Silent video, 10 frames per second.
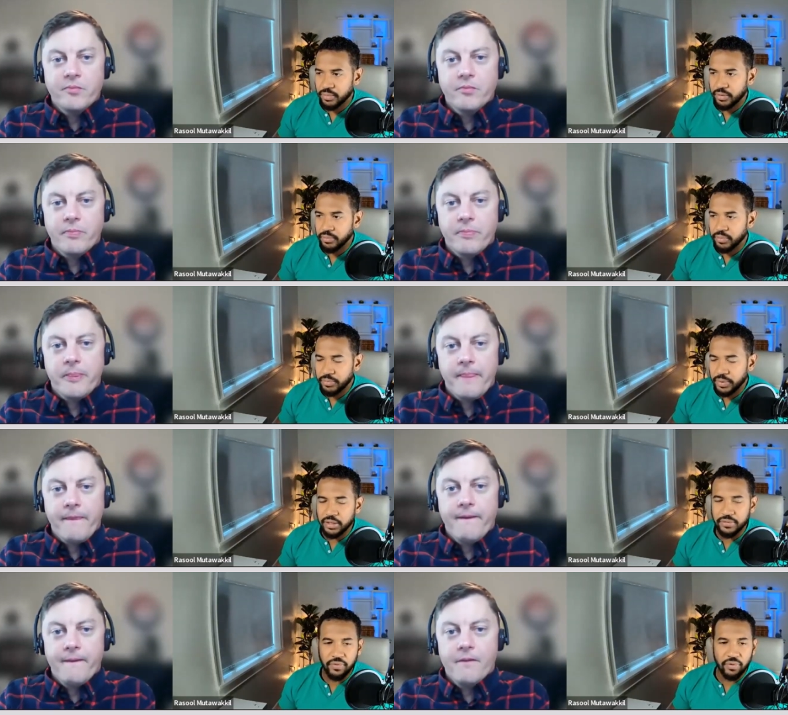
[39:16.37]

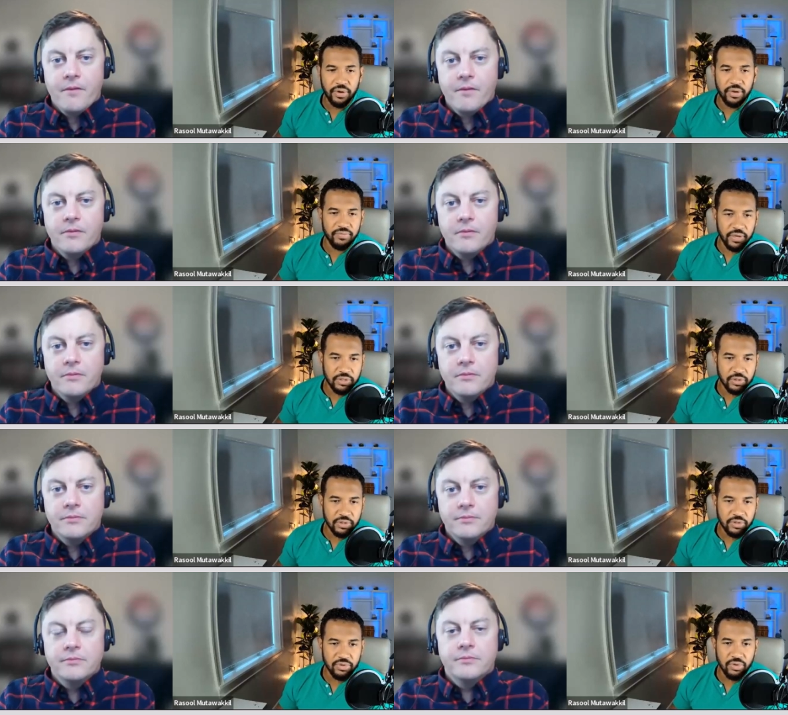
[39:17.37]
Speaker 1: mainly for
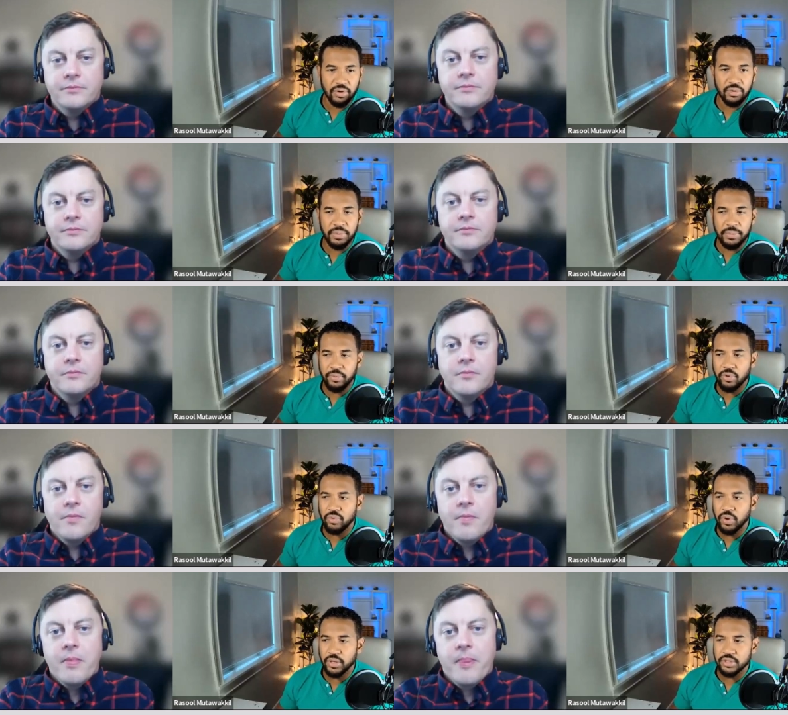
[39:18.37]
investors or people who
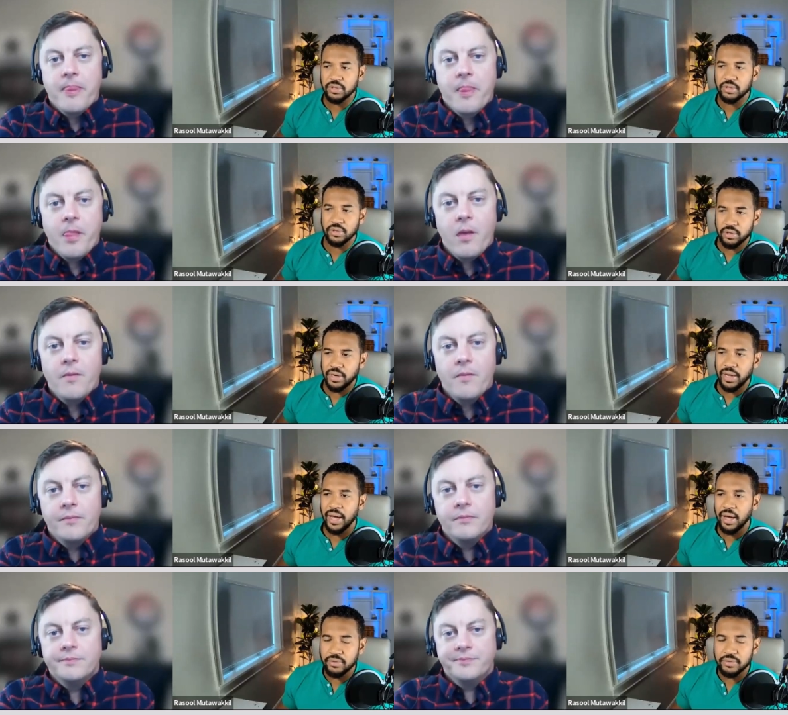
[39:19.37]
want to learn
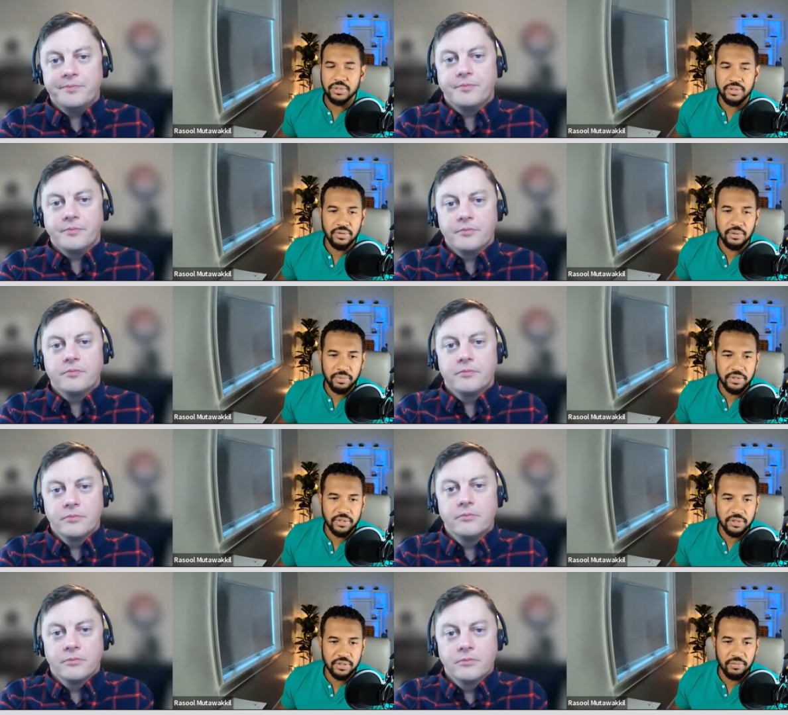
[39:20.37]
how to do the
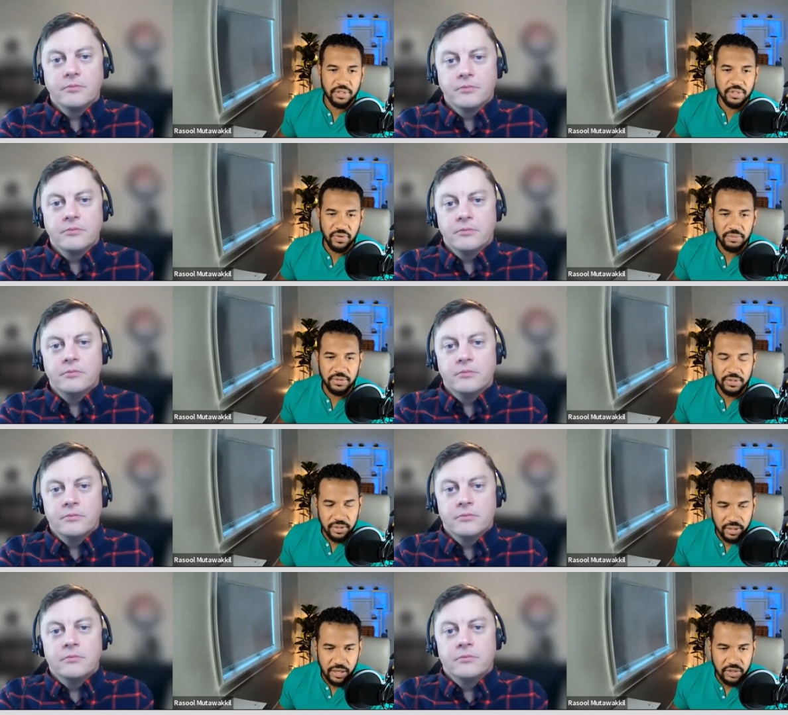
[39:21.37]
business of multifamily
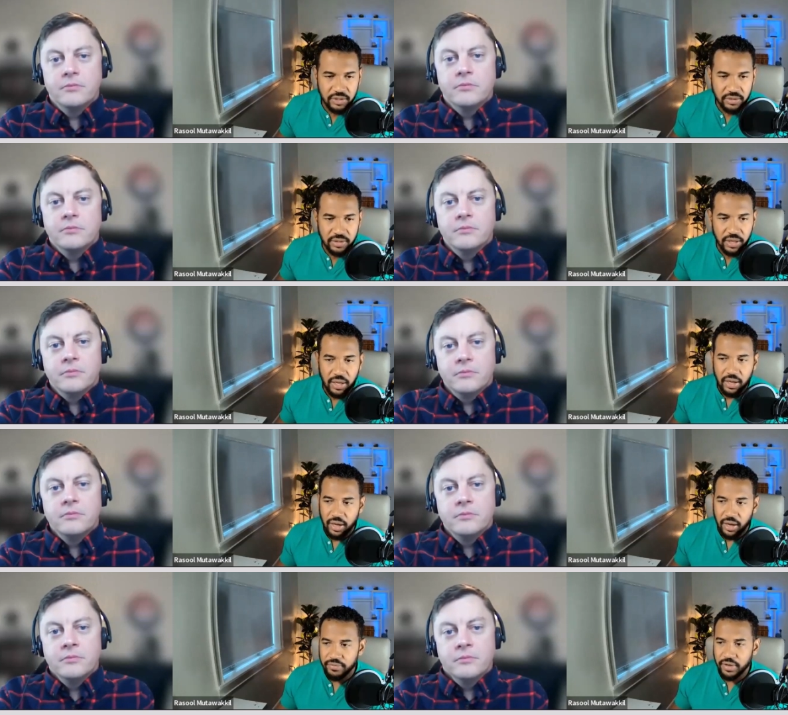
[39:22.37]
syndications
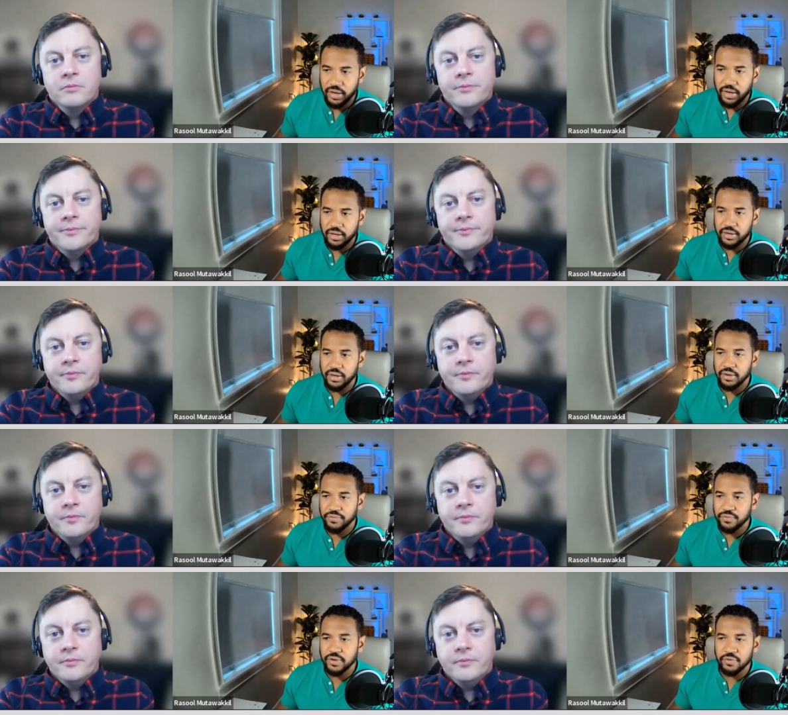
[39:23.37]
I've got uh,
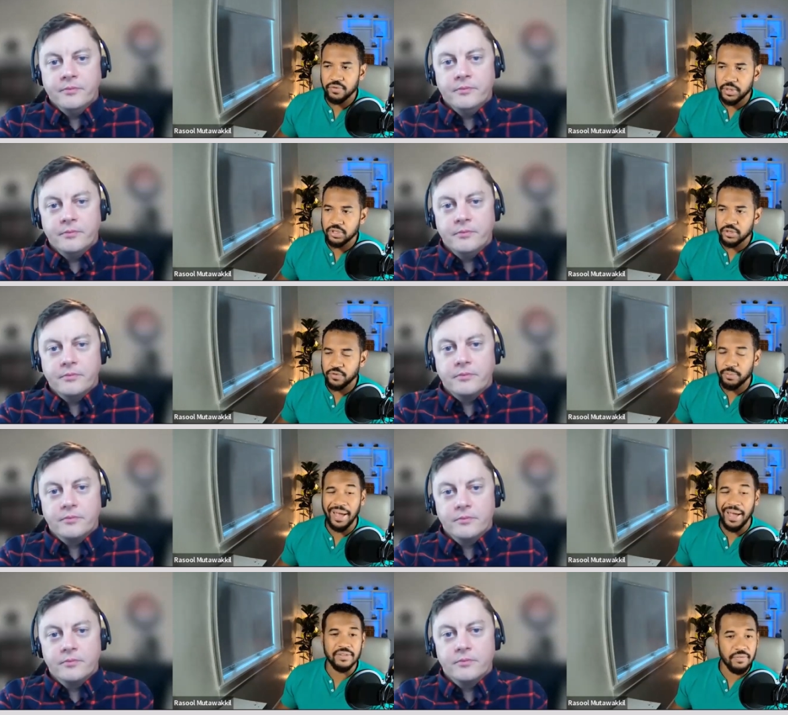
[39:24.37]
free information for
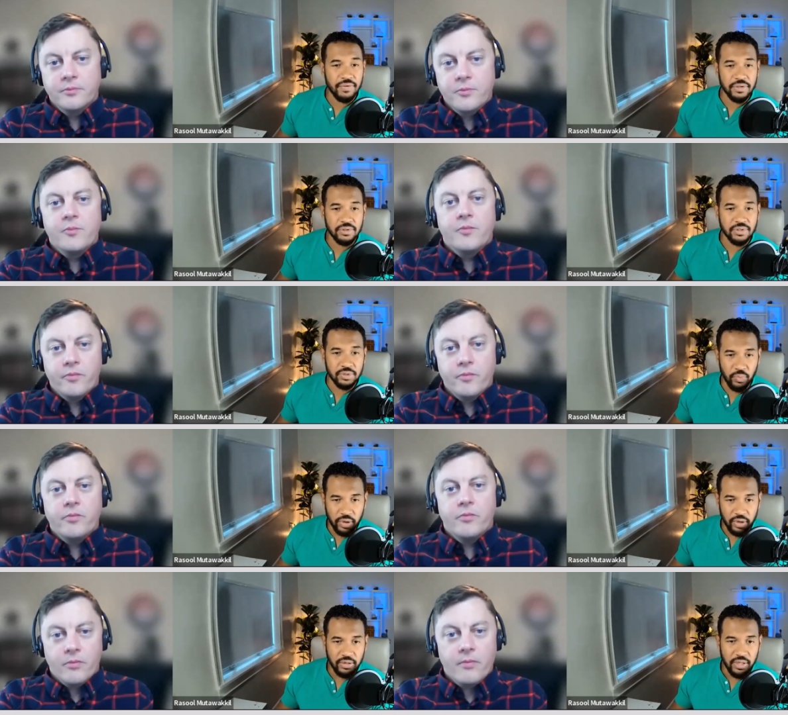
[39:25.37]
passive investors as
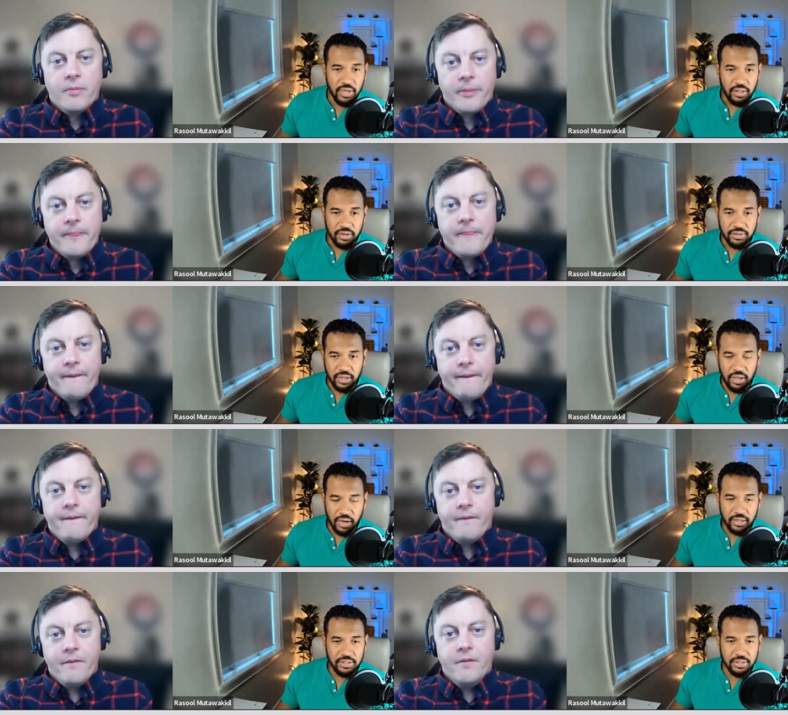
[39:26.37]
well. There's a
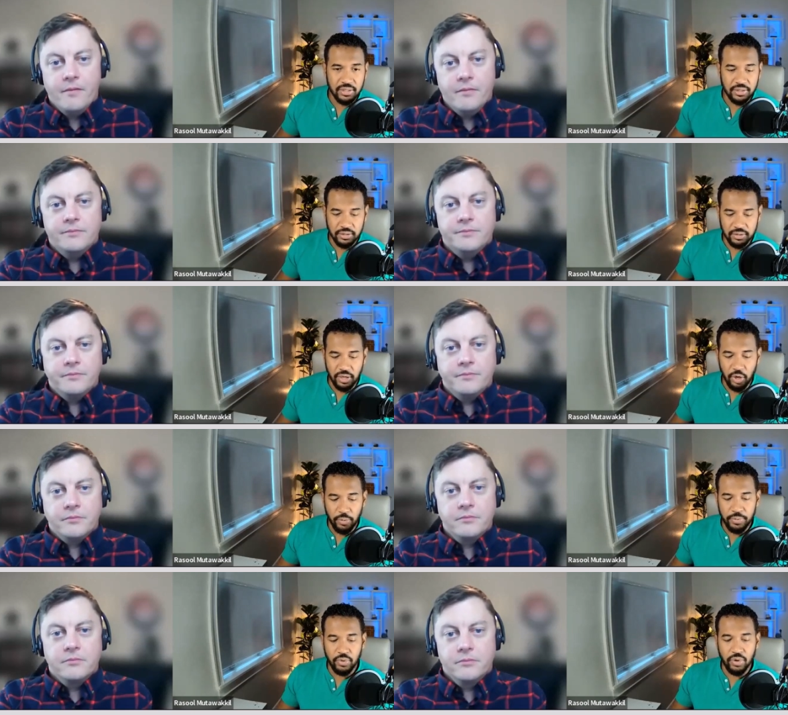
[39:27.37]
guide to
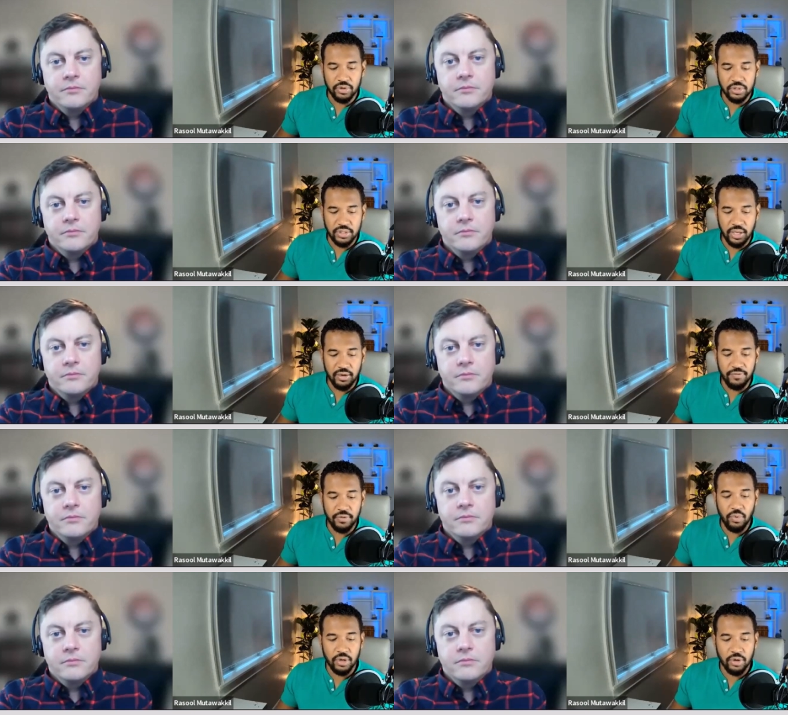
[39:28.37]
help you understand if you
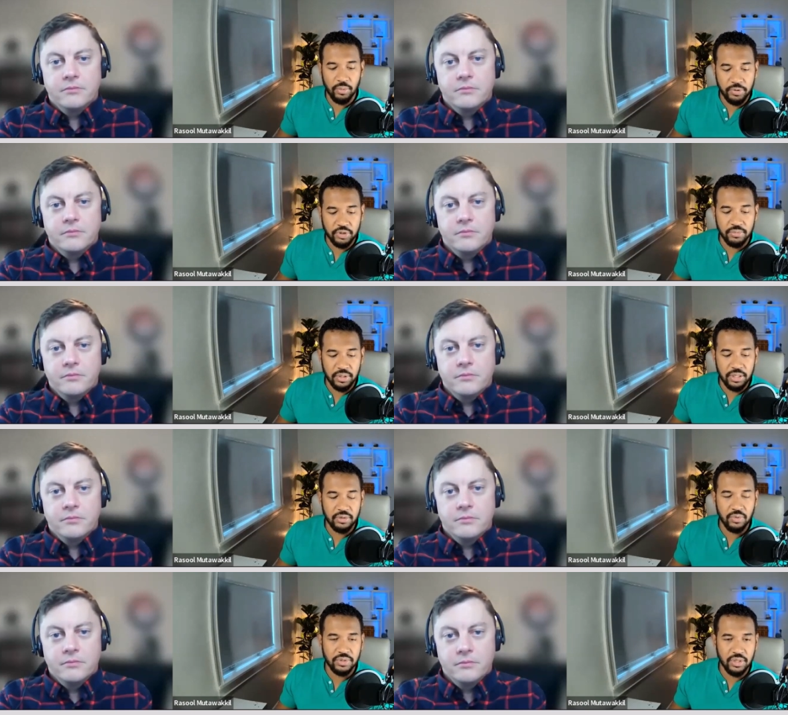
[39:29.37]
want to go put your money
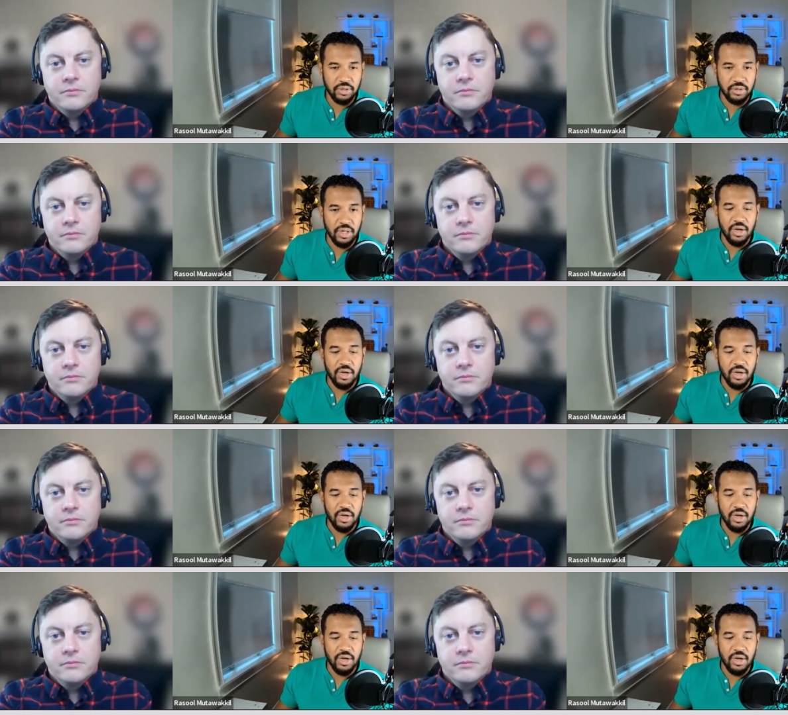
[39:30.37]
into a deal,